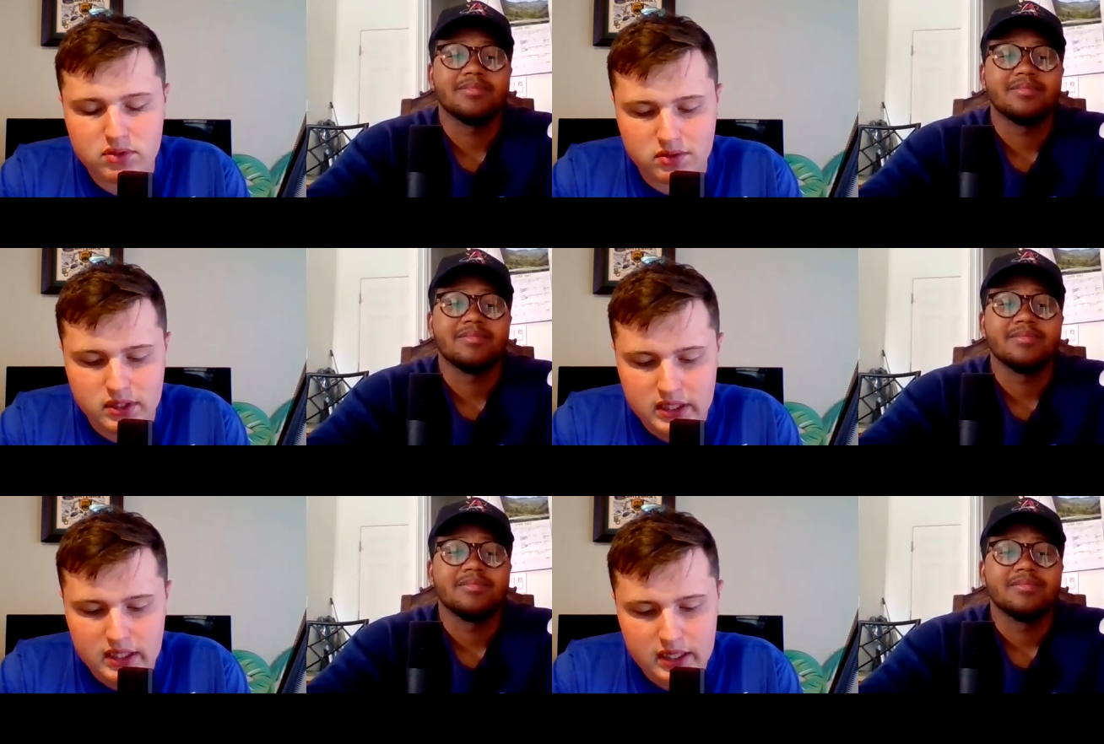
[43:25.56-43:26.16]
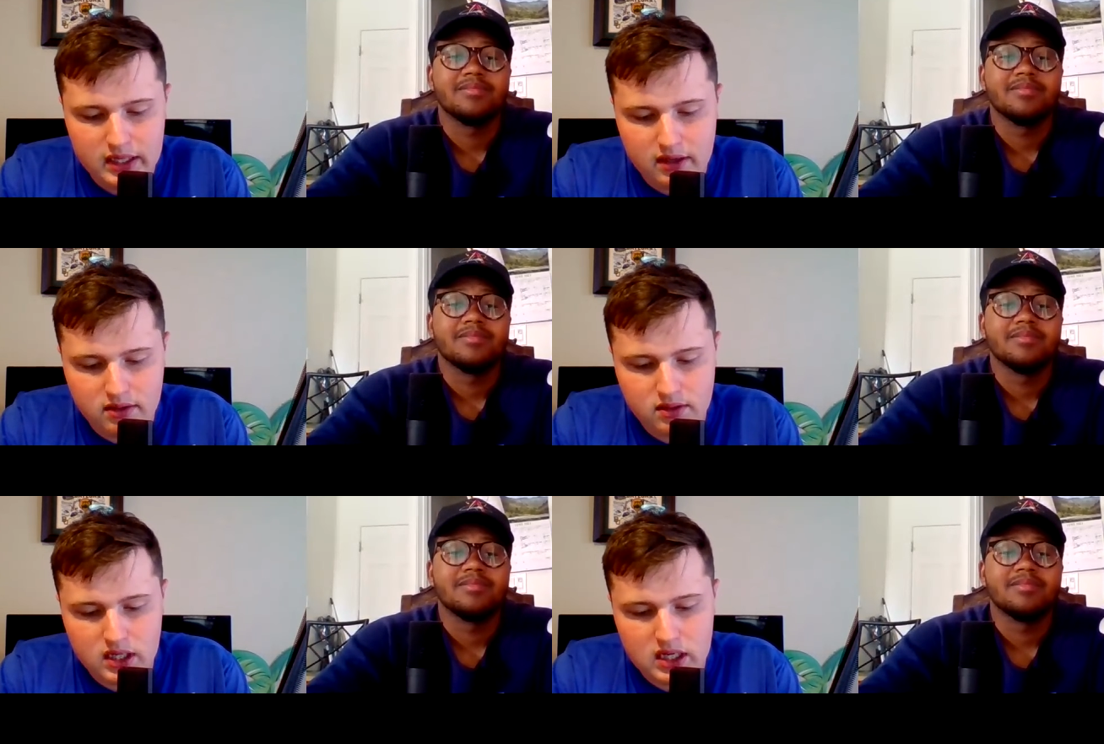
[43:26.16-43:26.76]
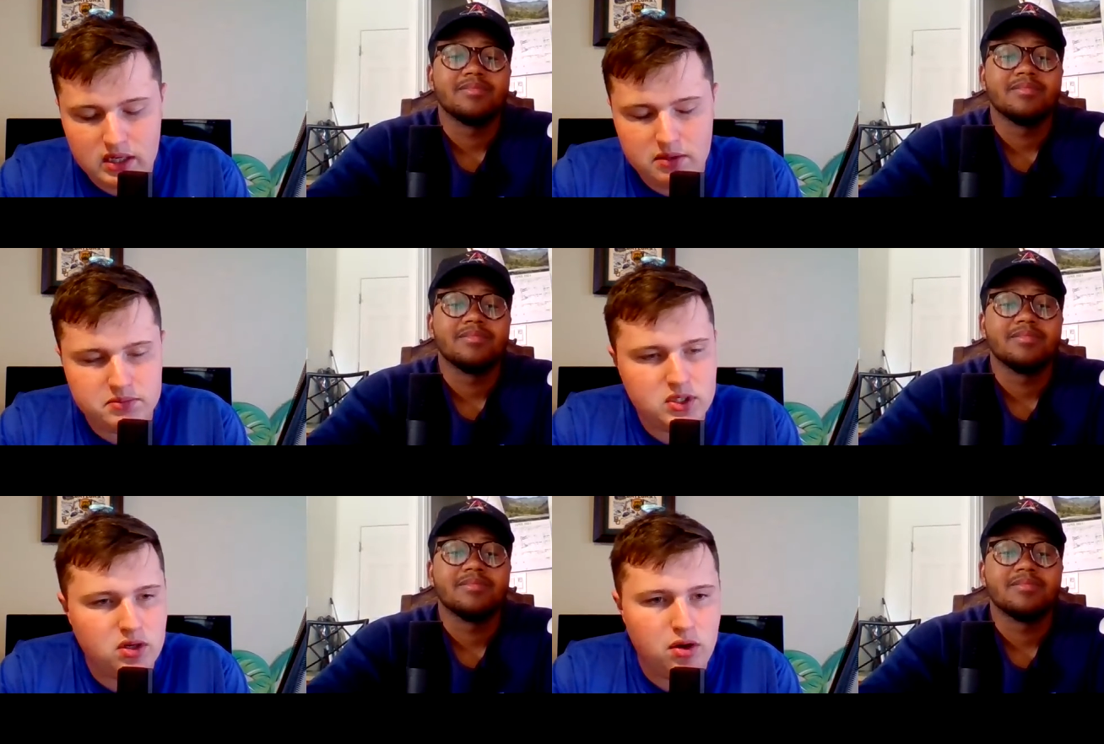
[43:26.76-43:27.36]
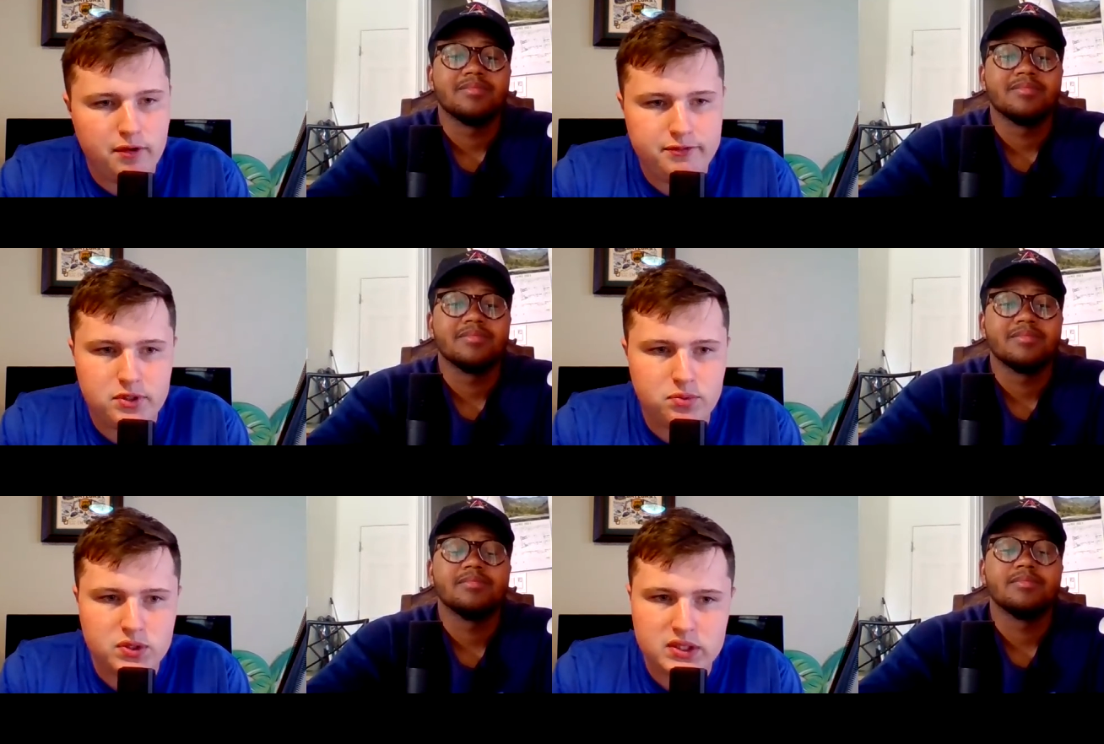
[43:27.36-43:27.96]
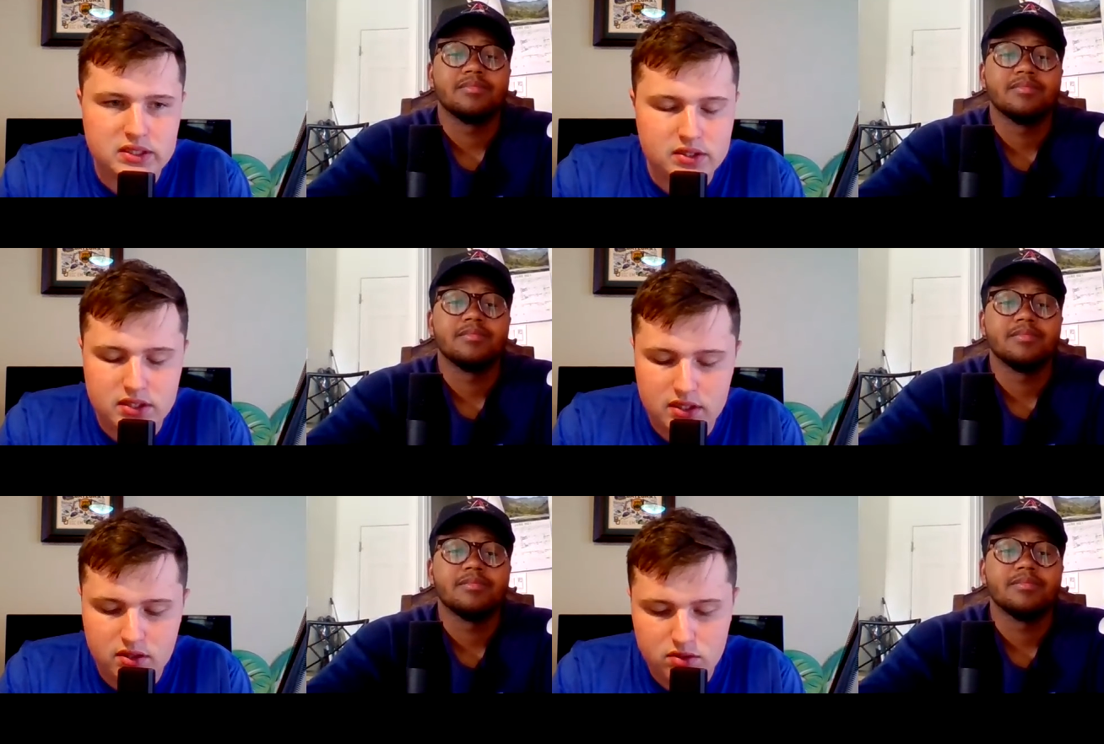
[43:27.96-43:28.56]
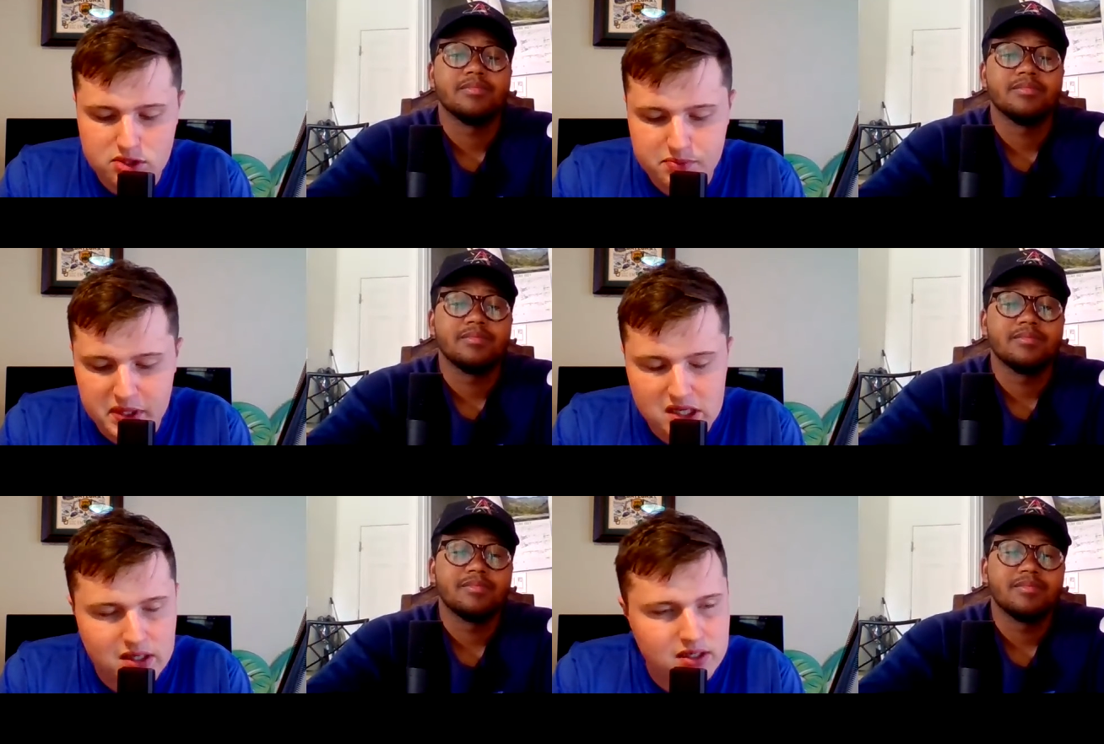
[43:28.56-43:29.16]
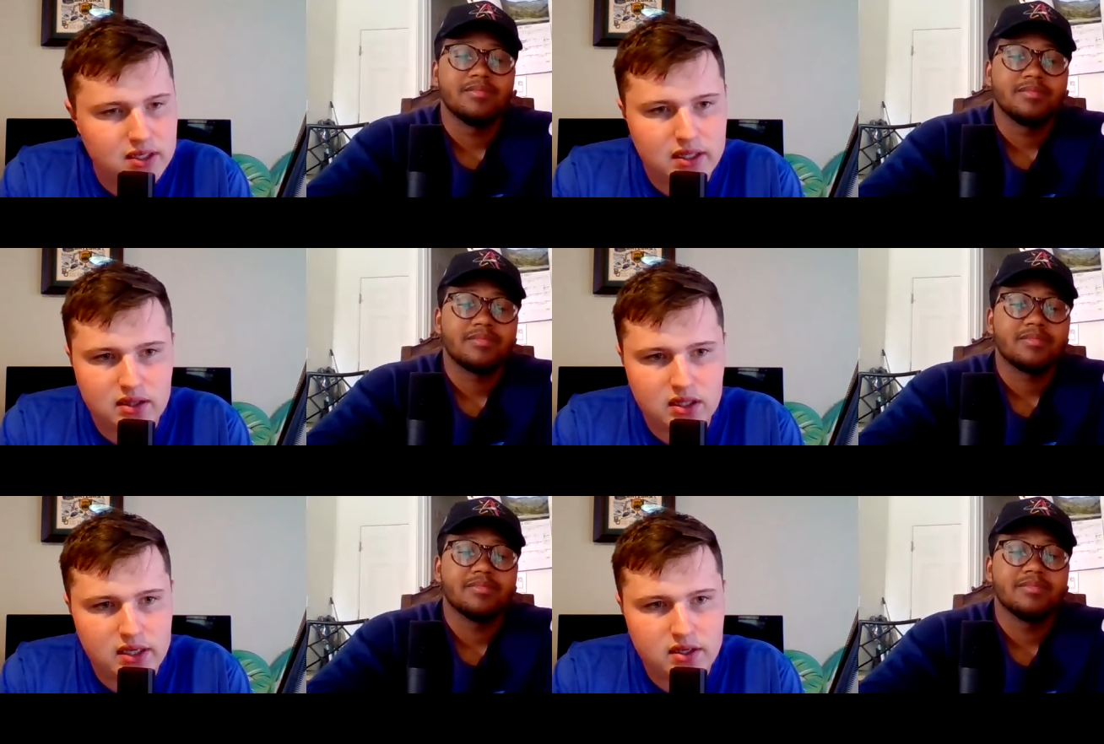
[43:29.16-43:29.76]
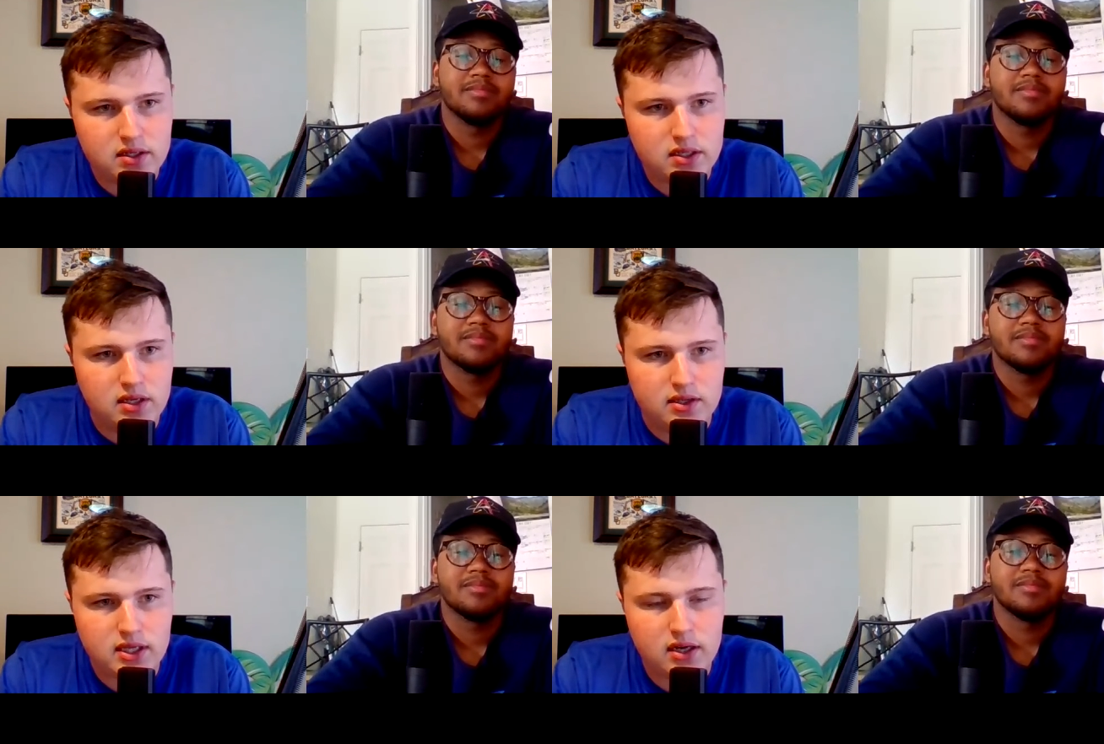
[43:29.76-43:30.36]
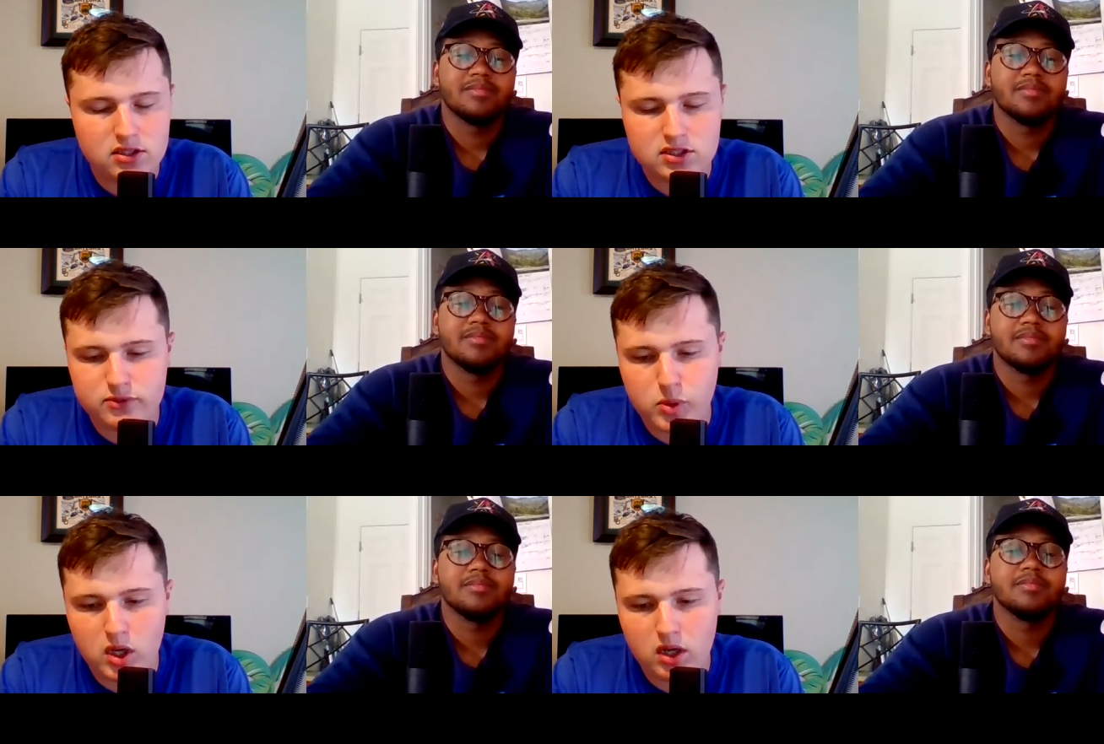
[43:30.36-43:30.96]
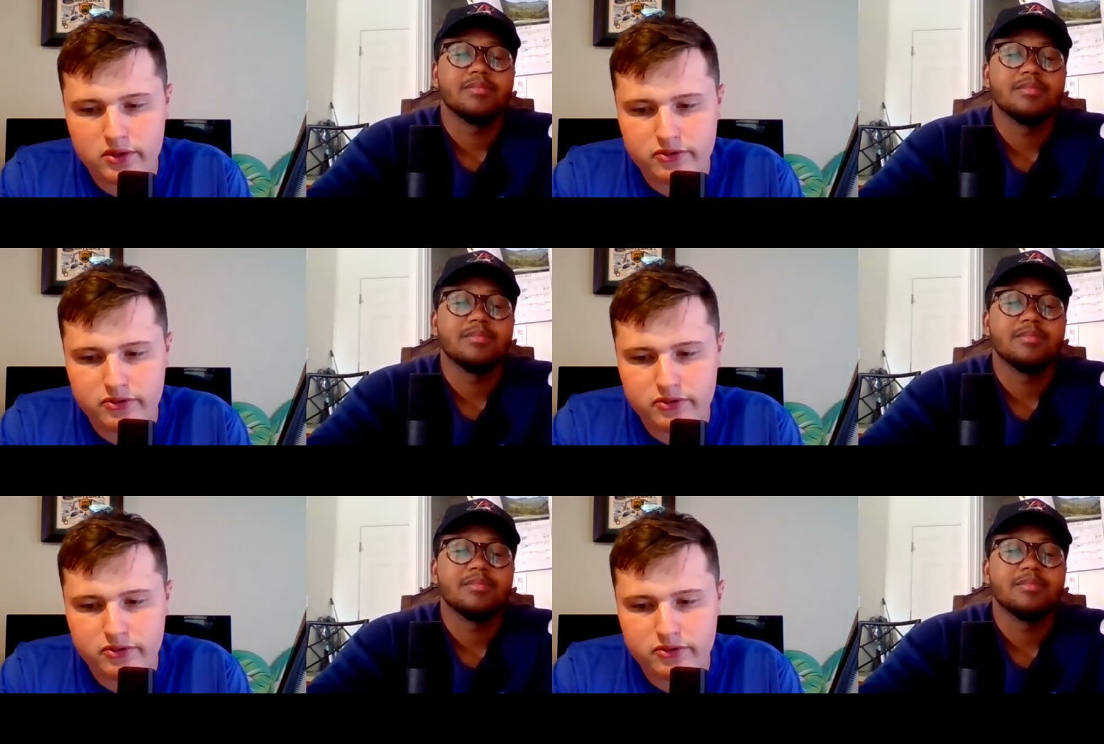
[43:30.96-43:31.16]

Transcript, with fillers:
Speaker 1: level, and um, you know hopefully we'll get to see those be done in Atlanta again at the College Football